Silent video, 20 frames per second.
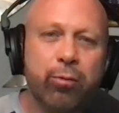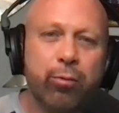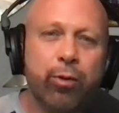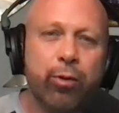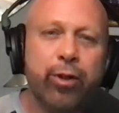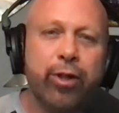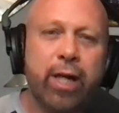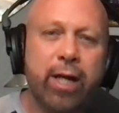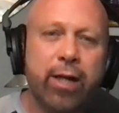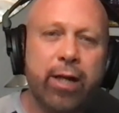were
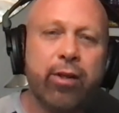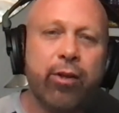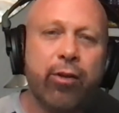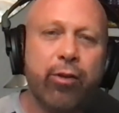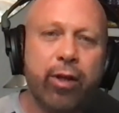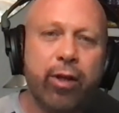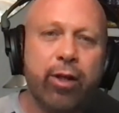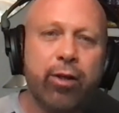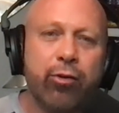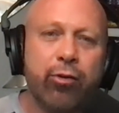not the
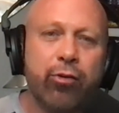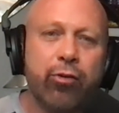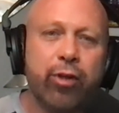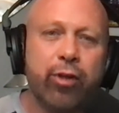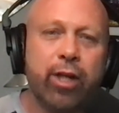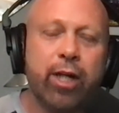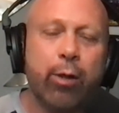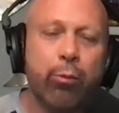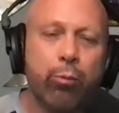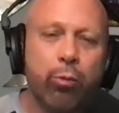things
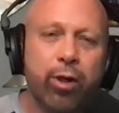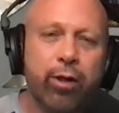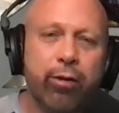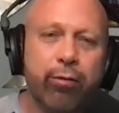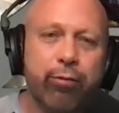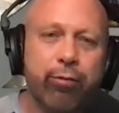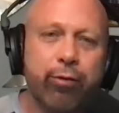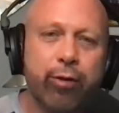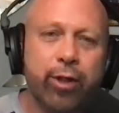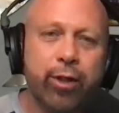that I
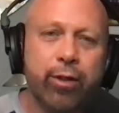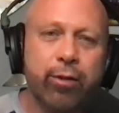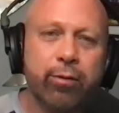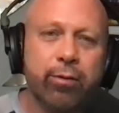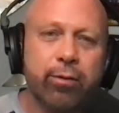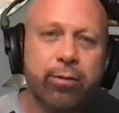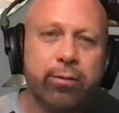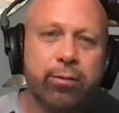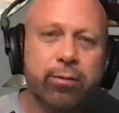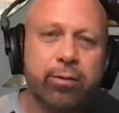wanted for you?
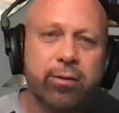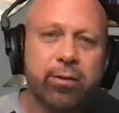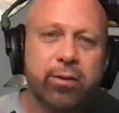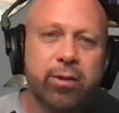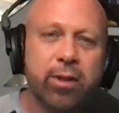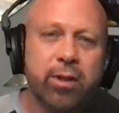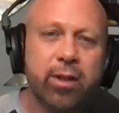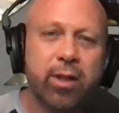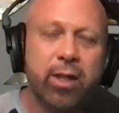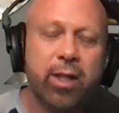
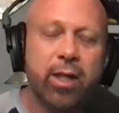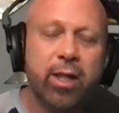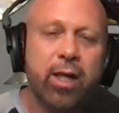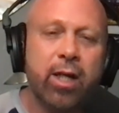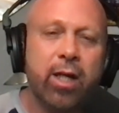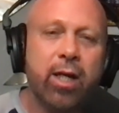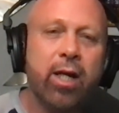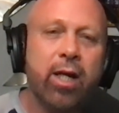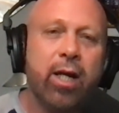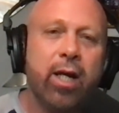
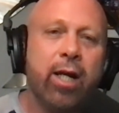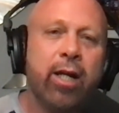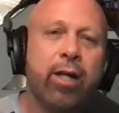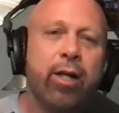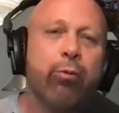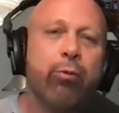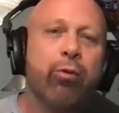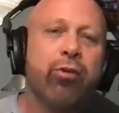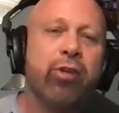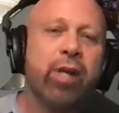And
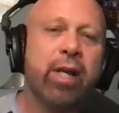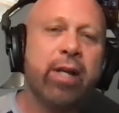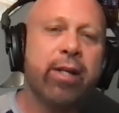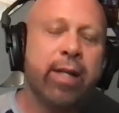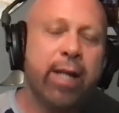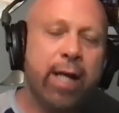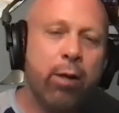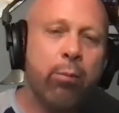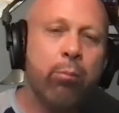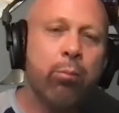it was at
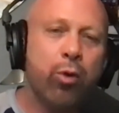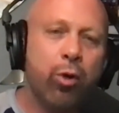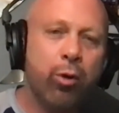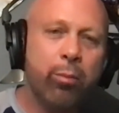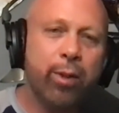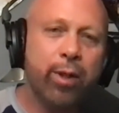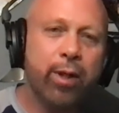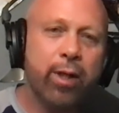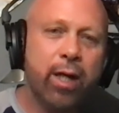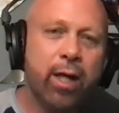that
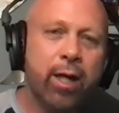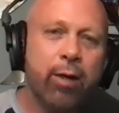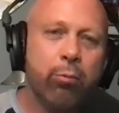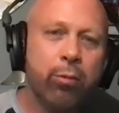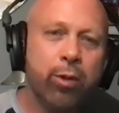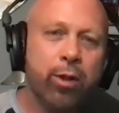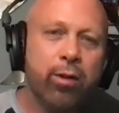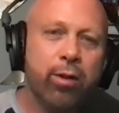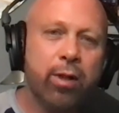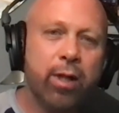moment I
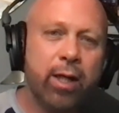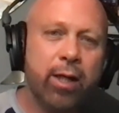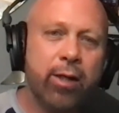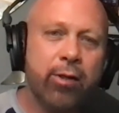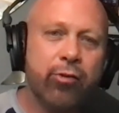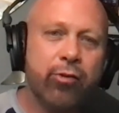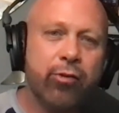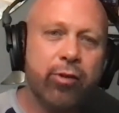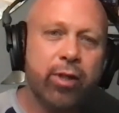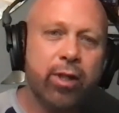
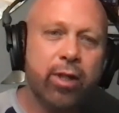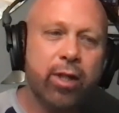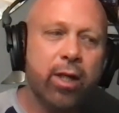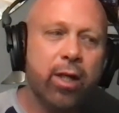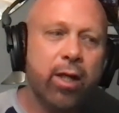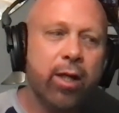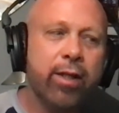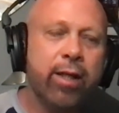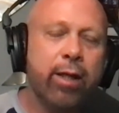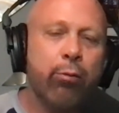realized
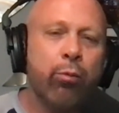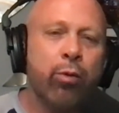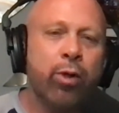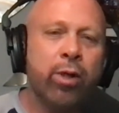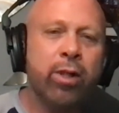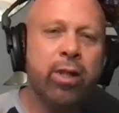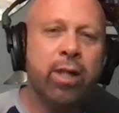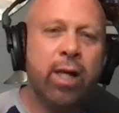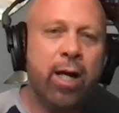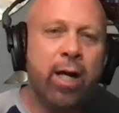that
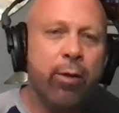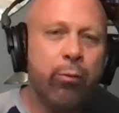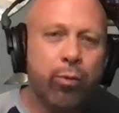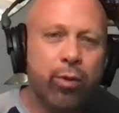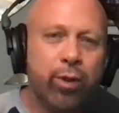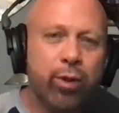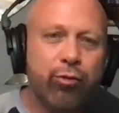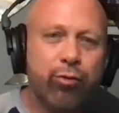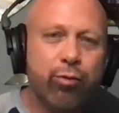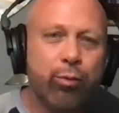what God
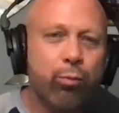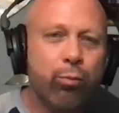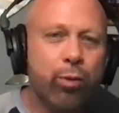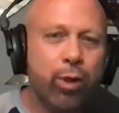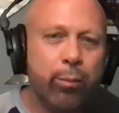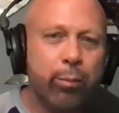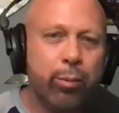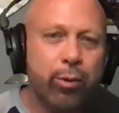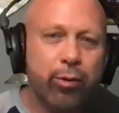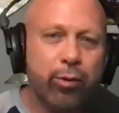wants for
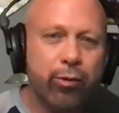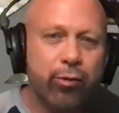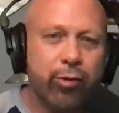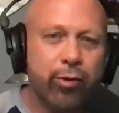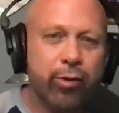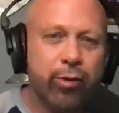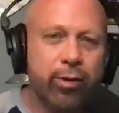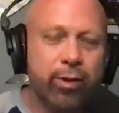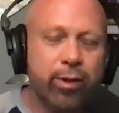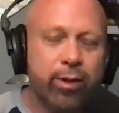one
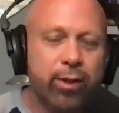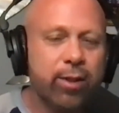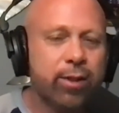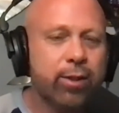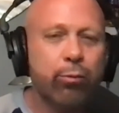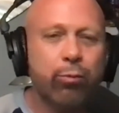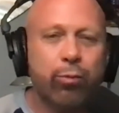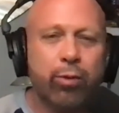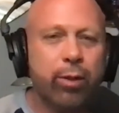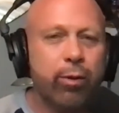person
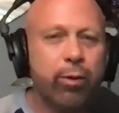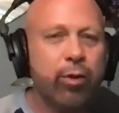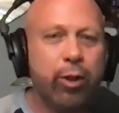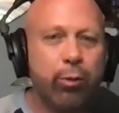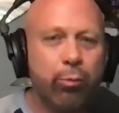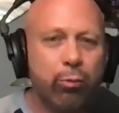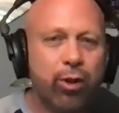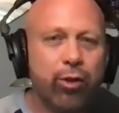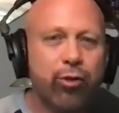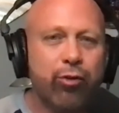isn't what he
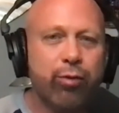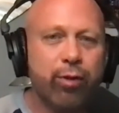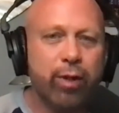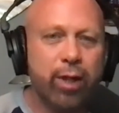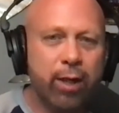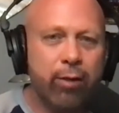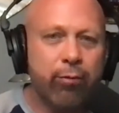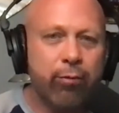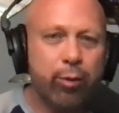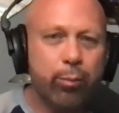wants for
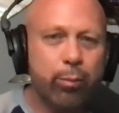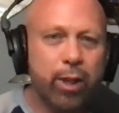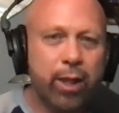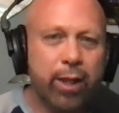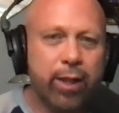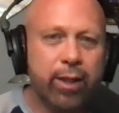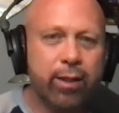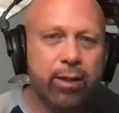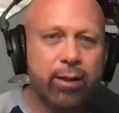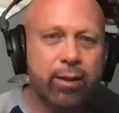
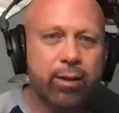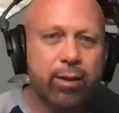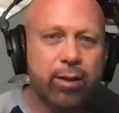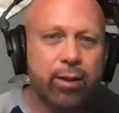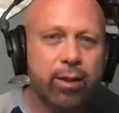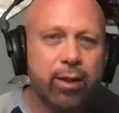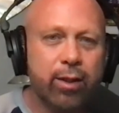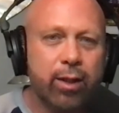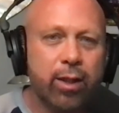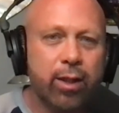everybody.
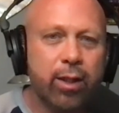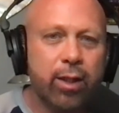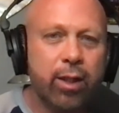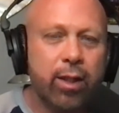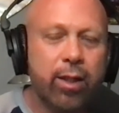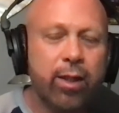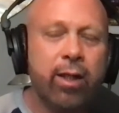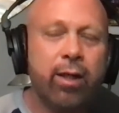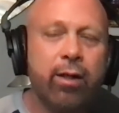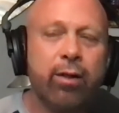
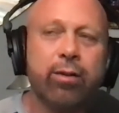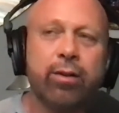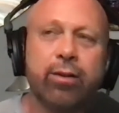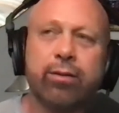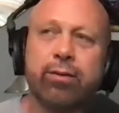Now,